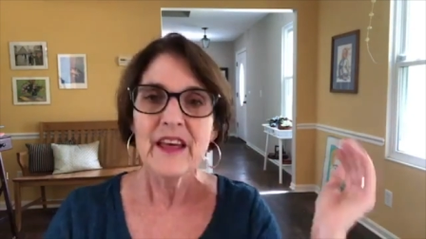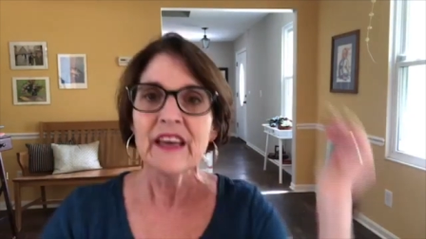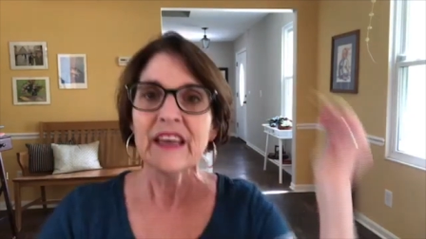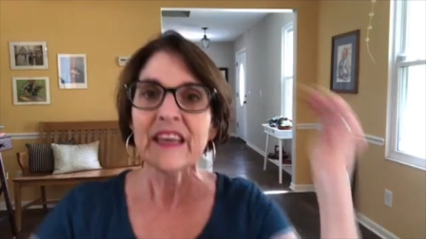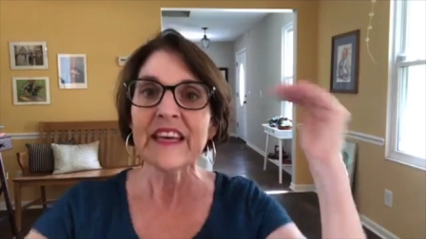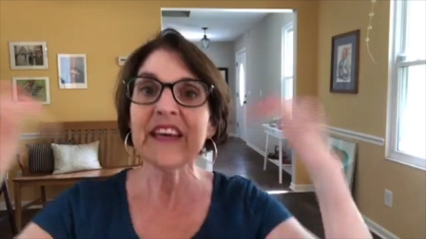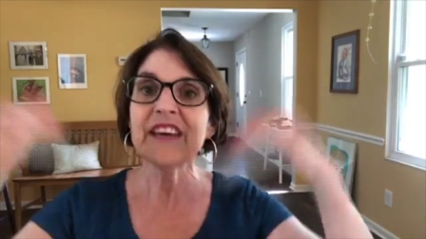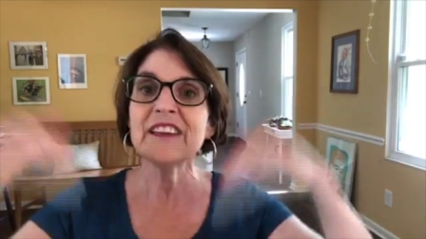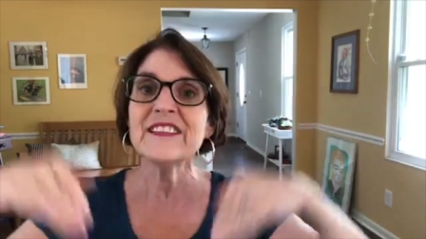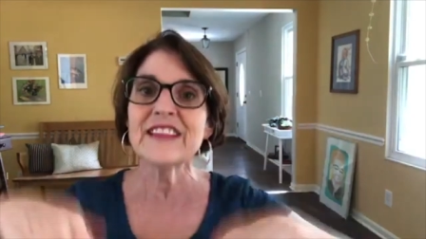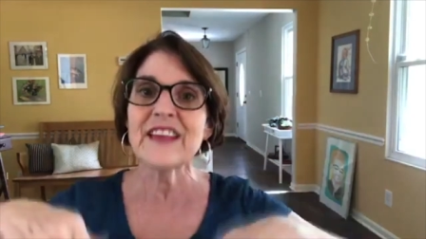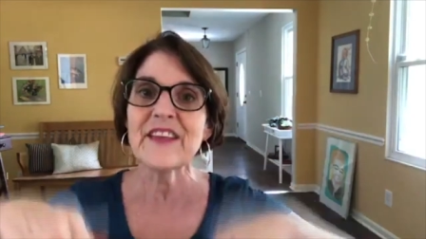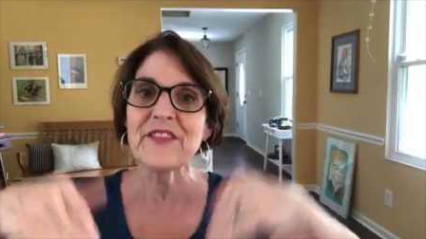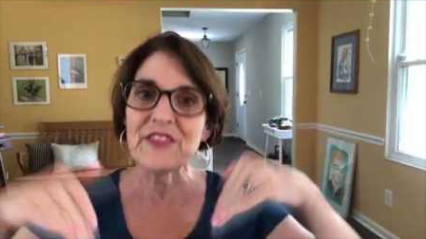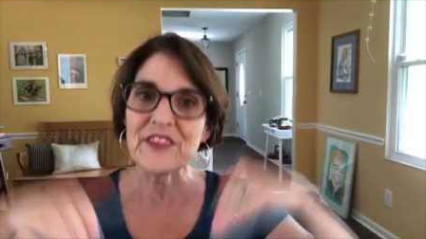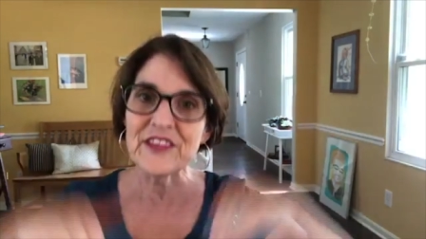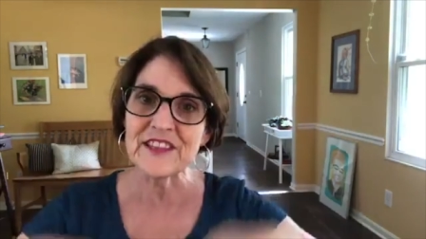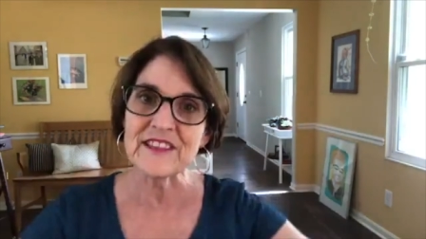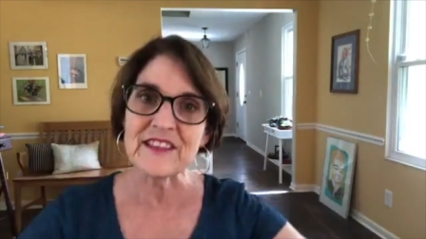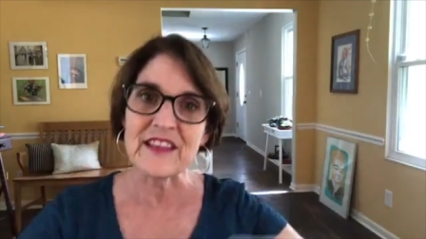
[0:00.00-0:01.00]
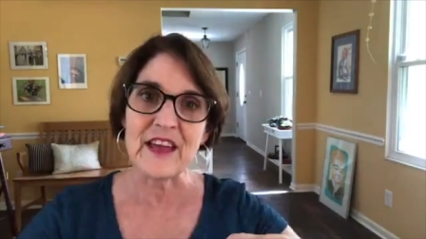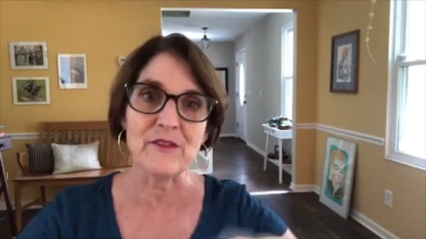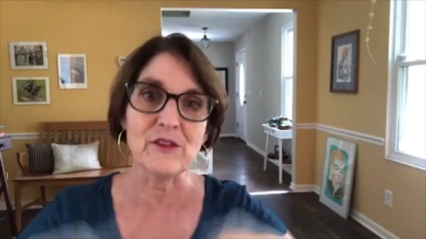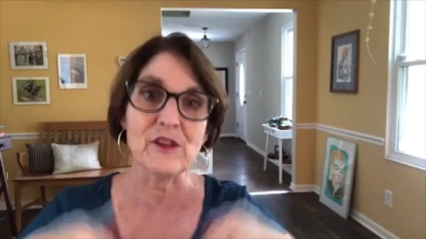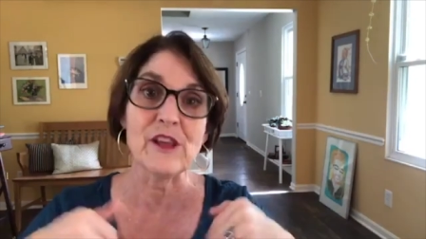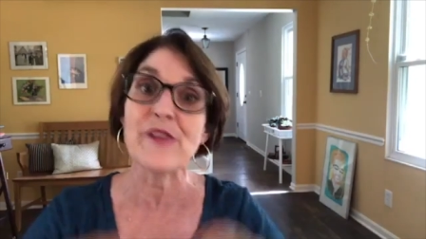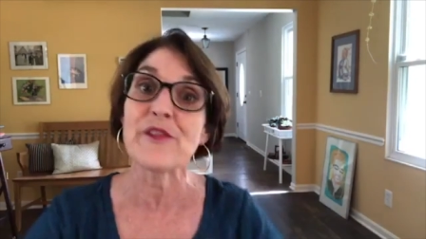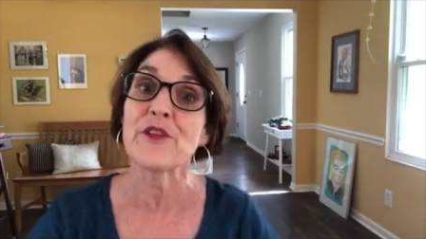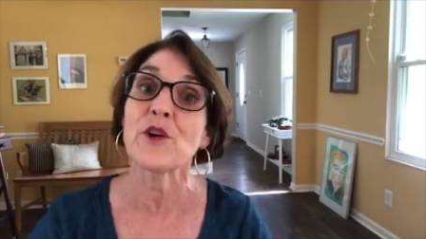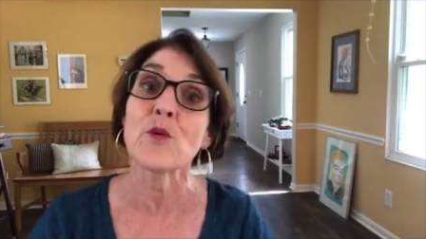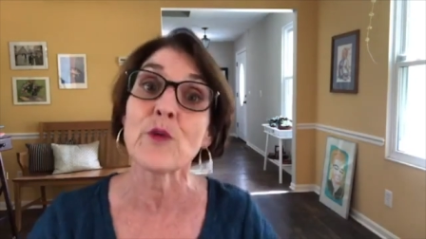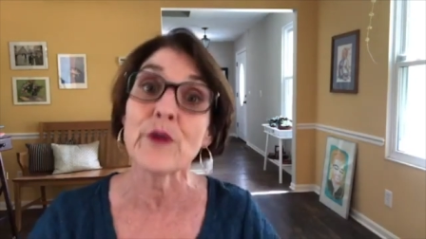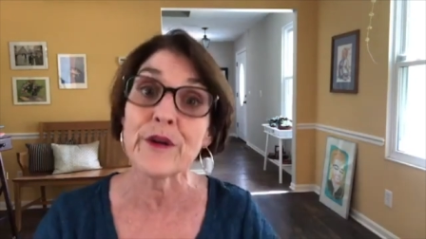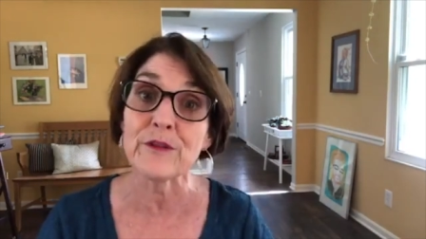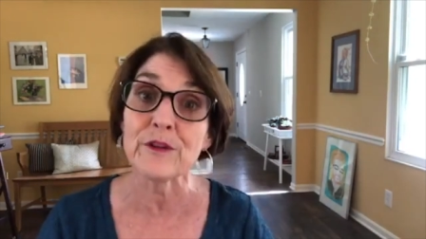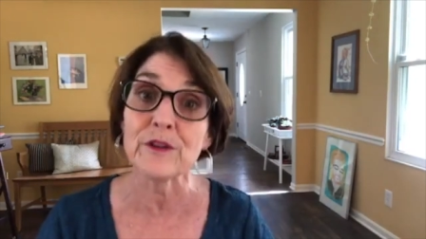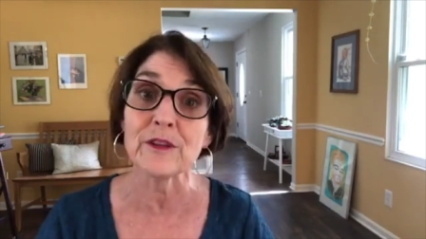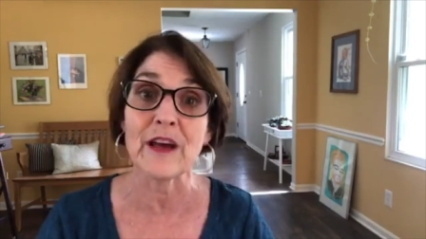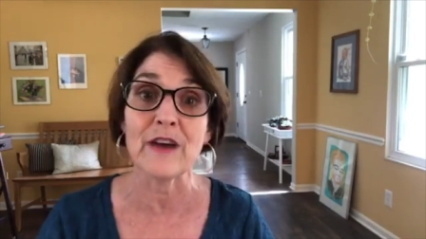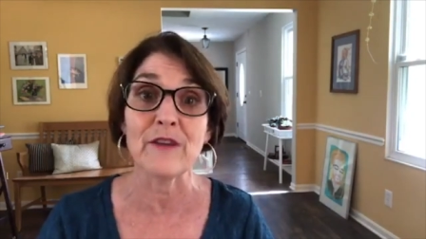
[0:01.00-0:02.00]
Kids at this level, at the
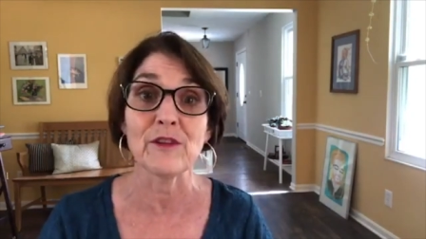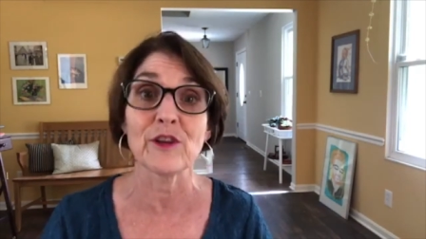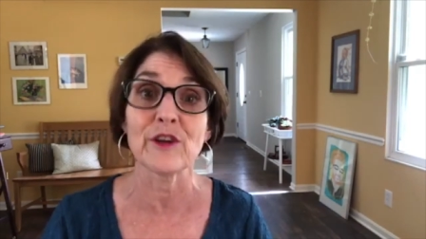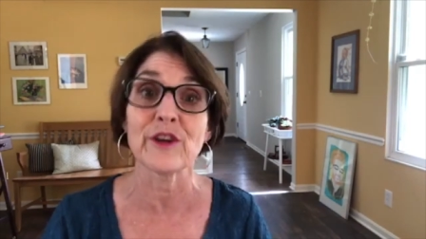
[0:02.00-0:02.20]
Quiver level,